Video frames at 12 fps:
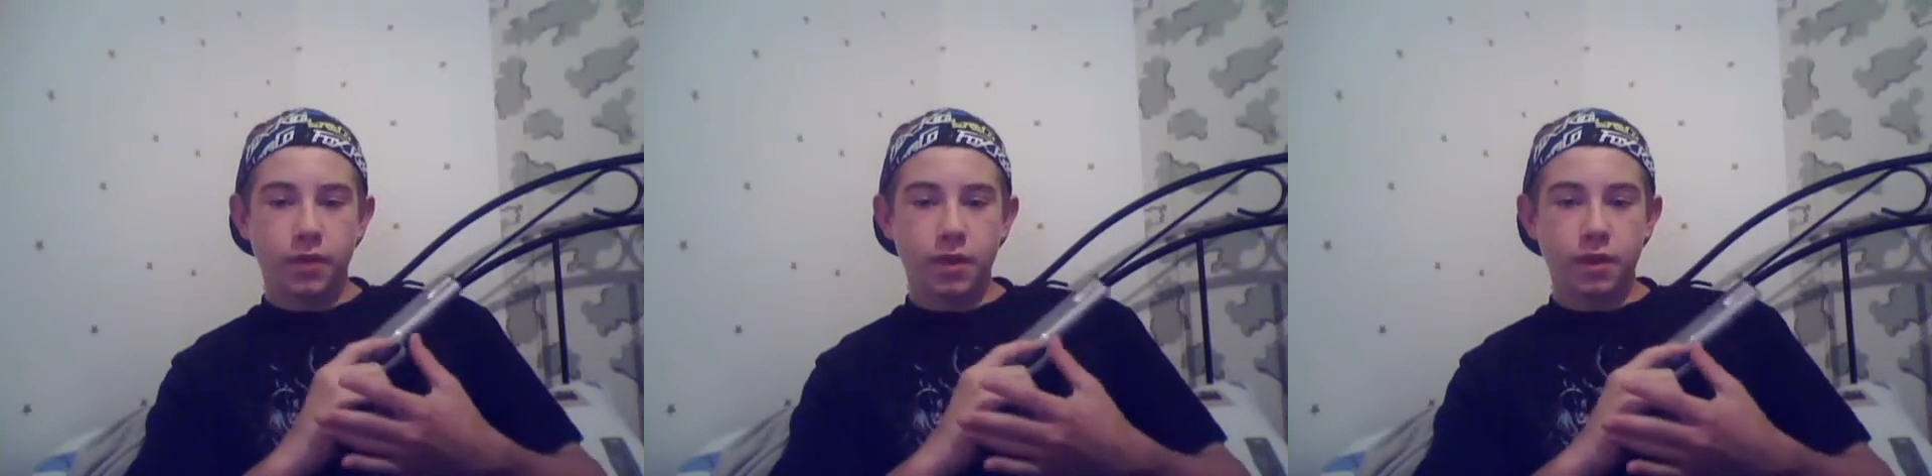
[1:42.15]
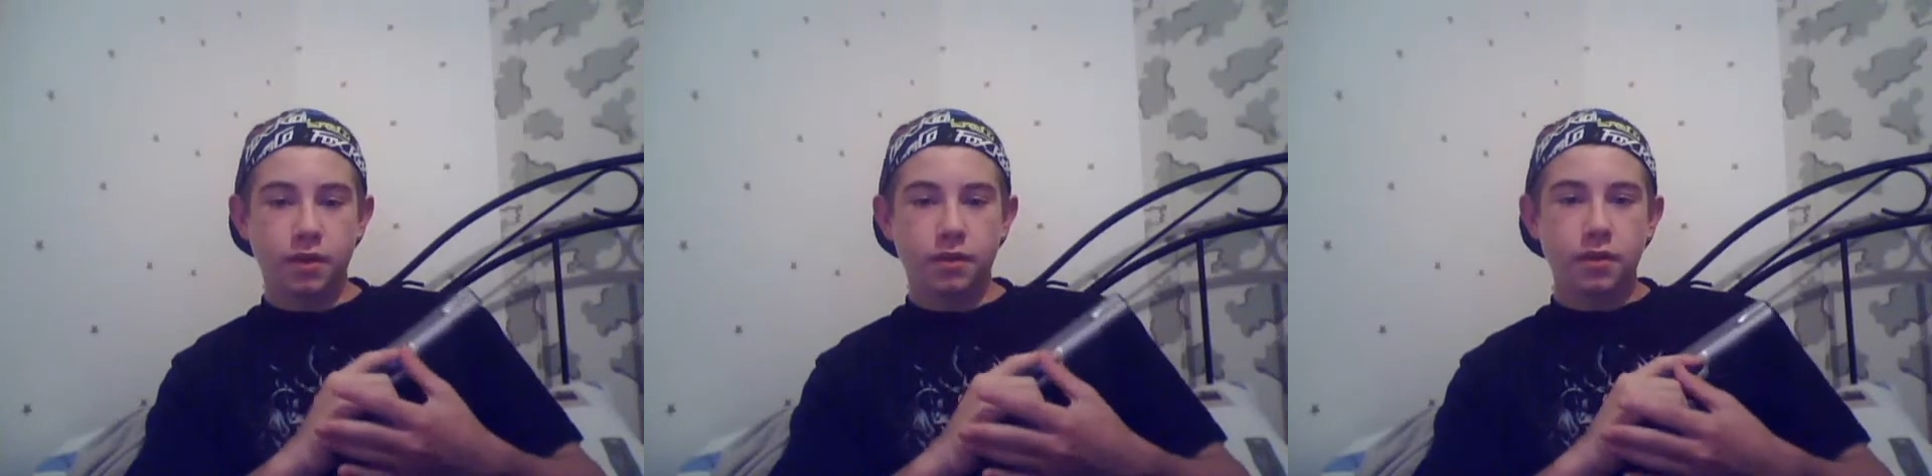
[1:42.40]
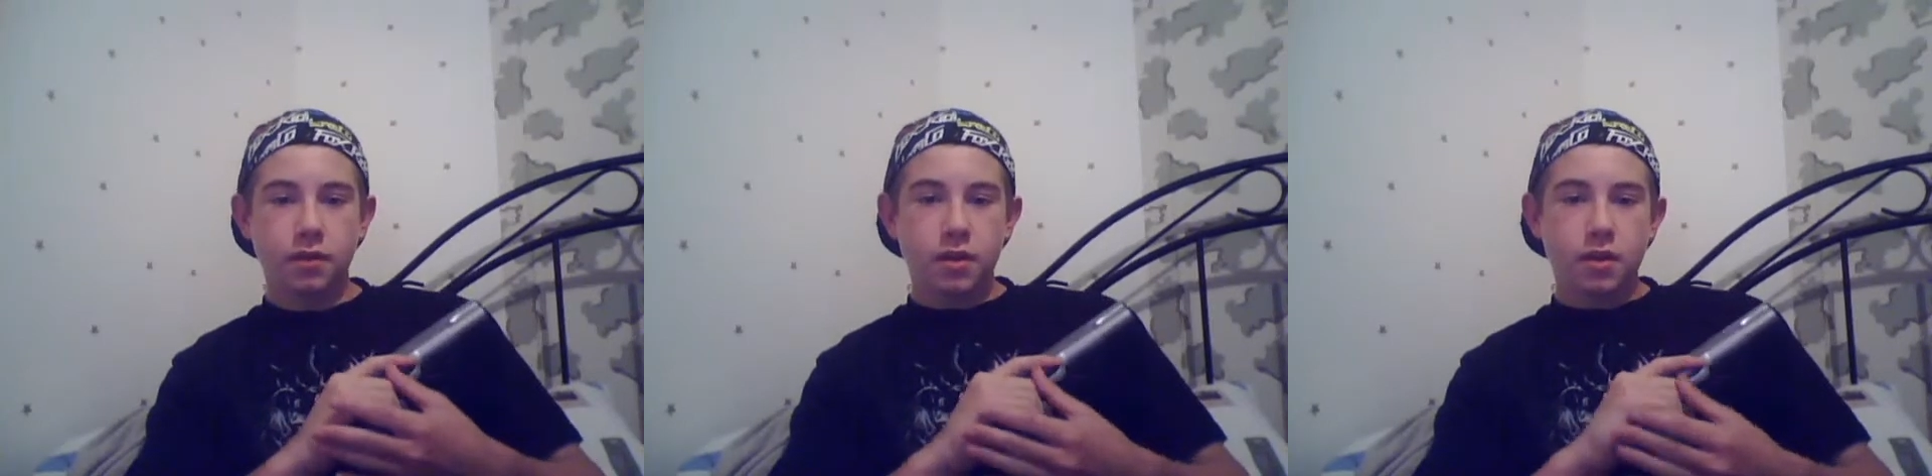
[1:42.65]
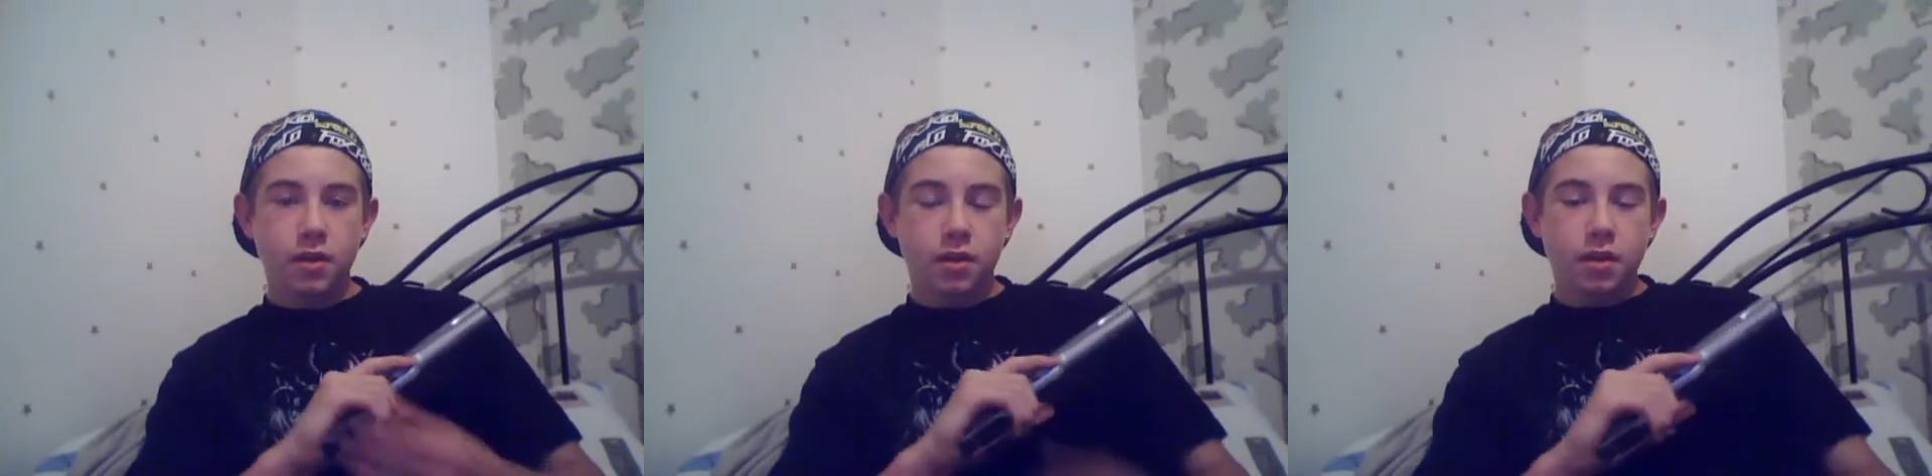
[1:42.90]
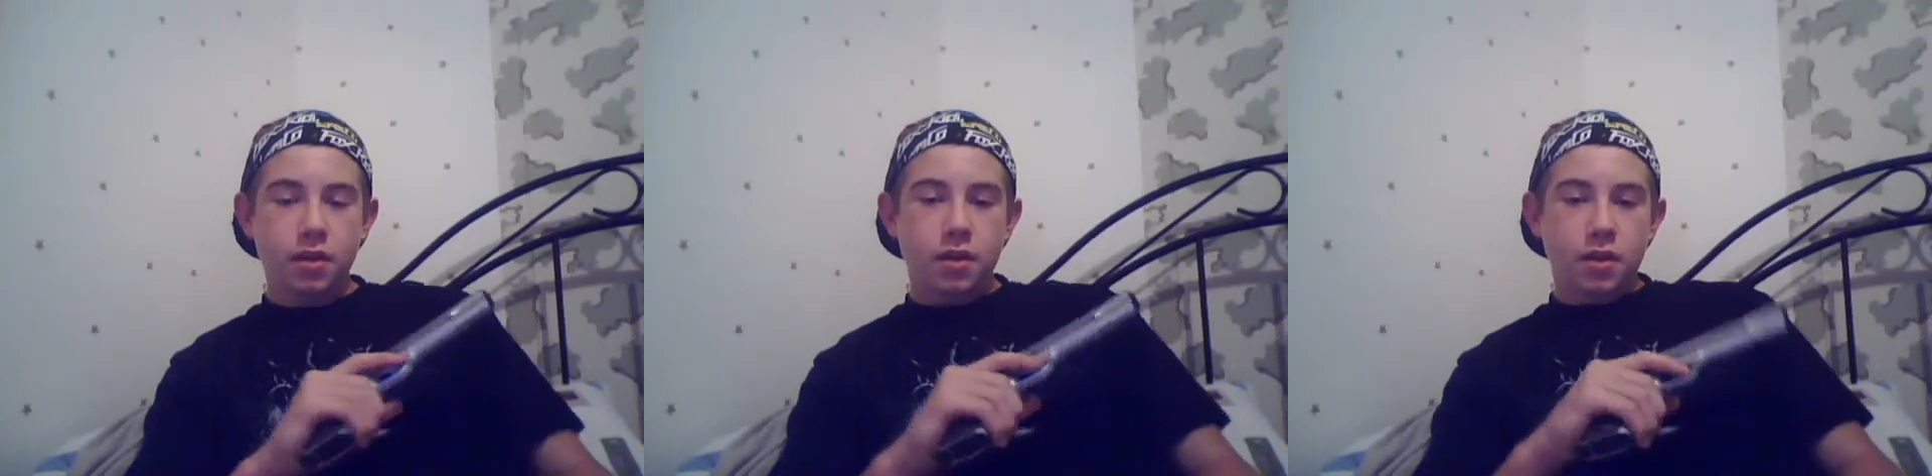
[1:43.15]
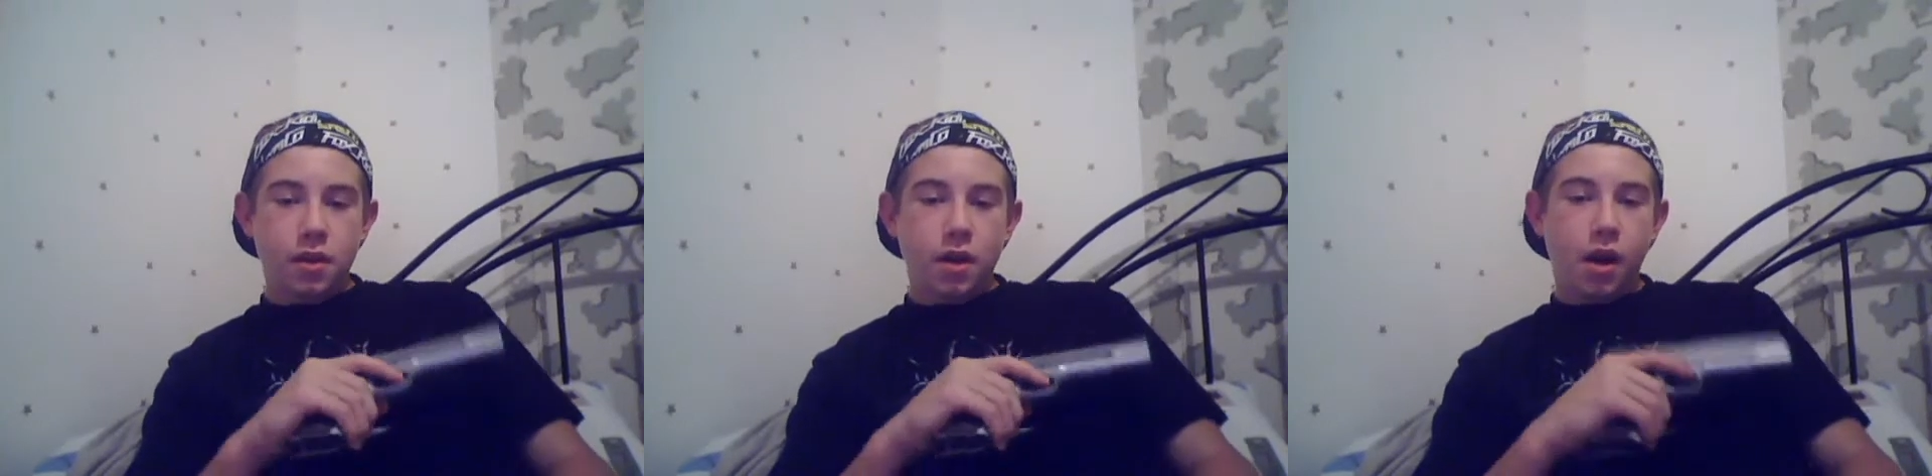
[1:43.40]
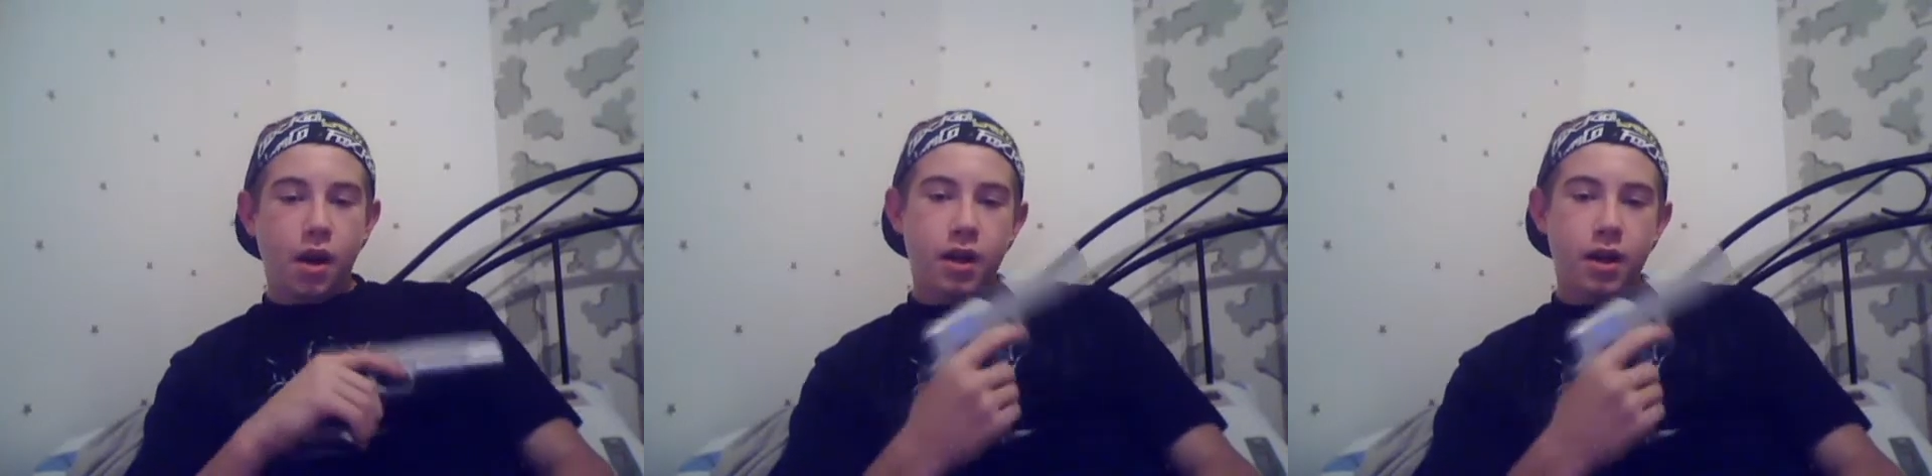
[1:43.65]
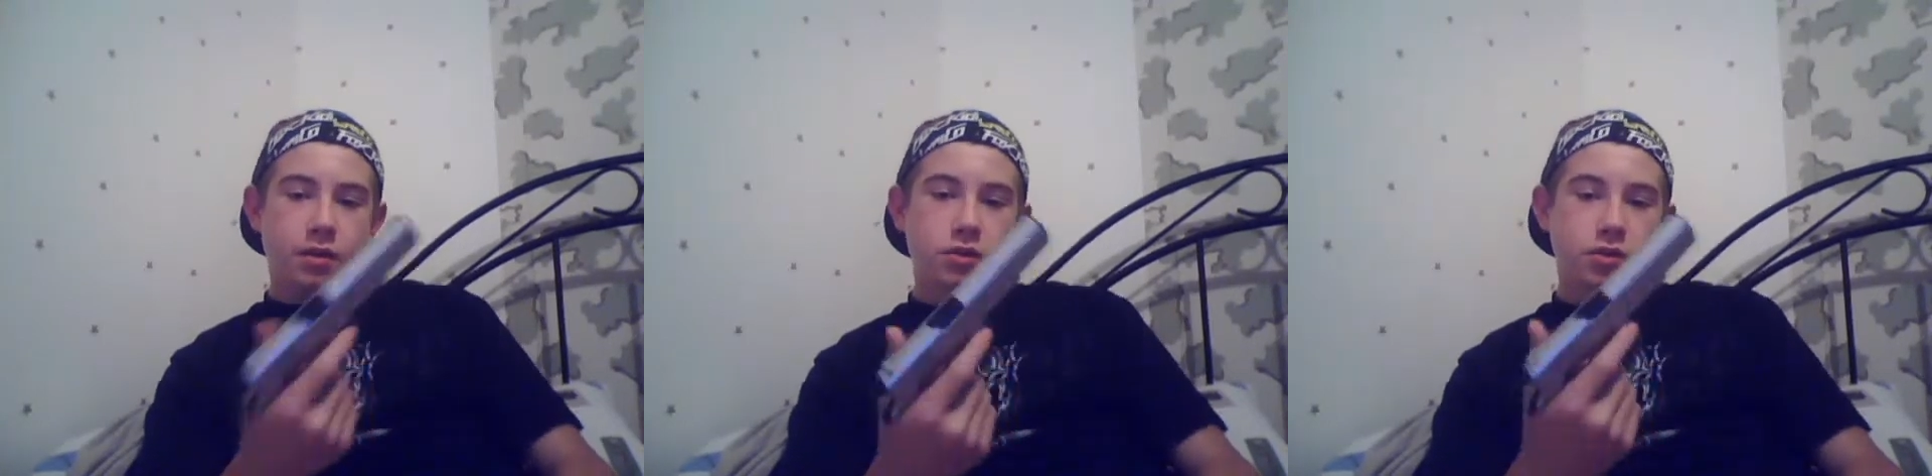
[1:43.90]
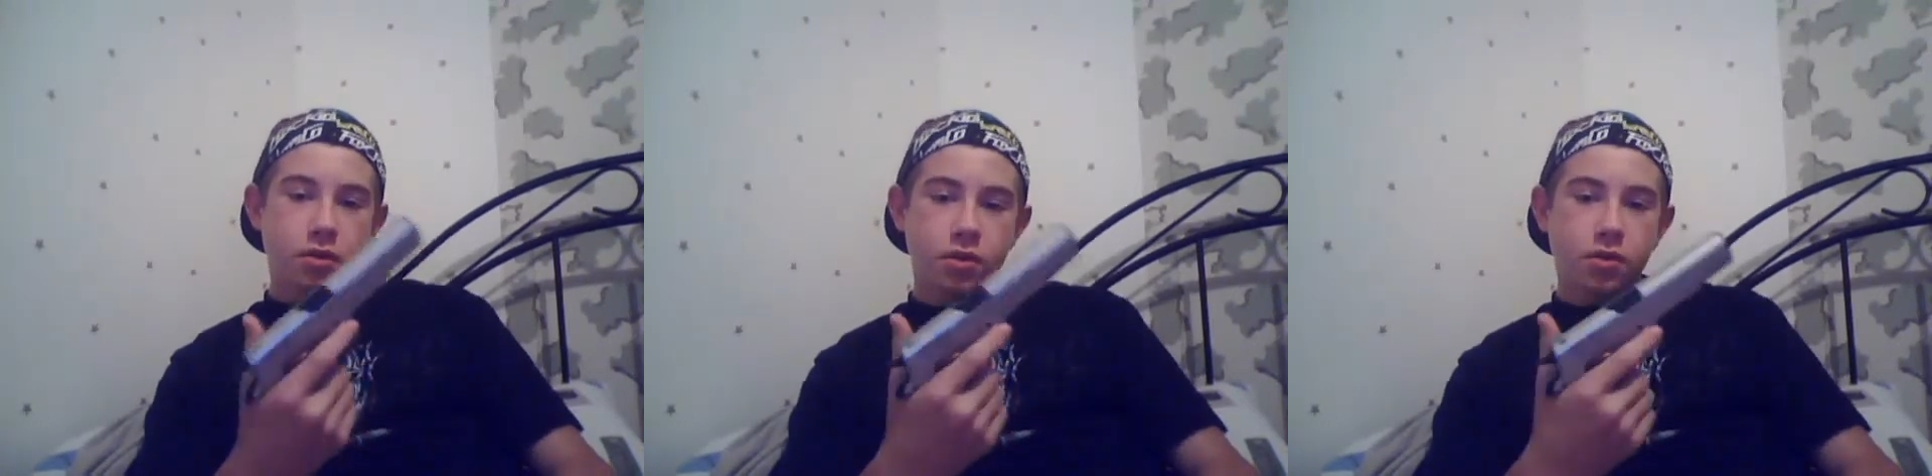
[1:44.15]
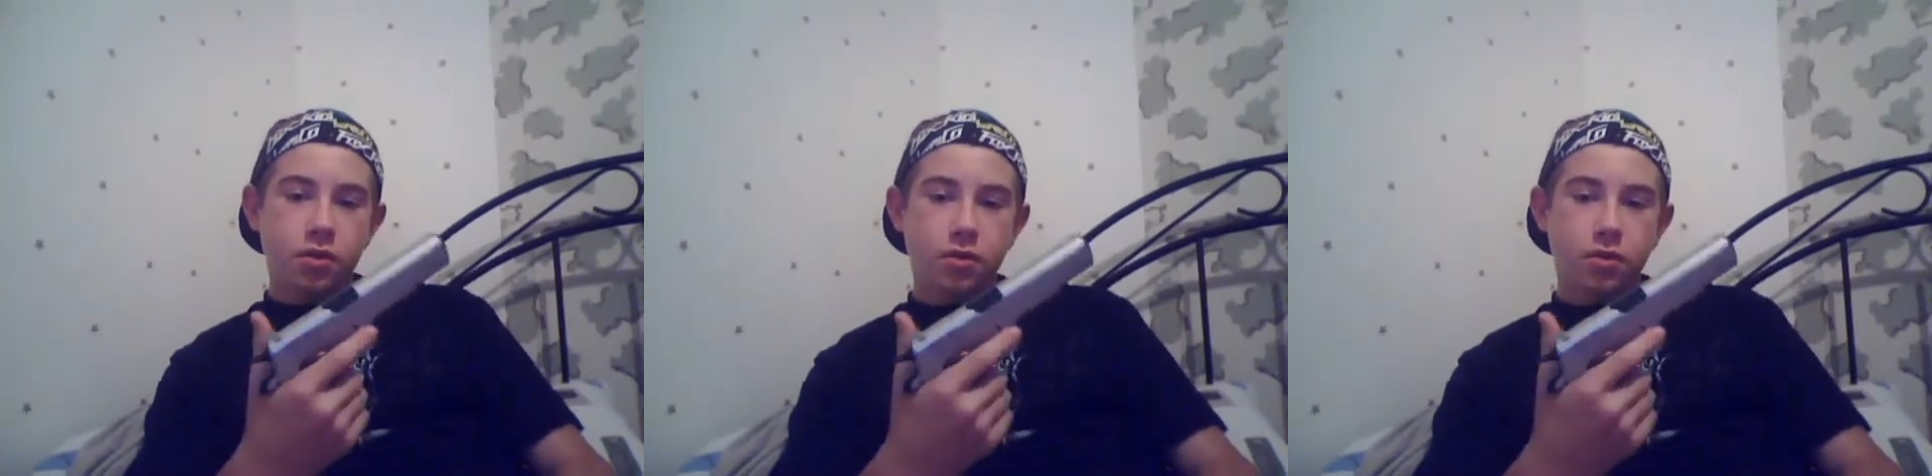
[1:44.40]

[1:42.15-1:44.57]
with it. Alright, so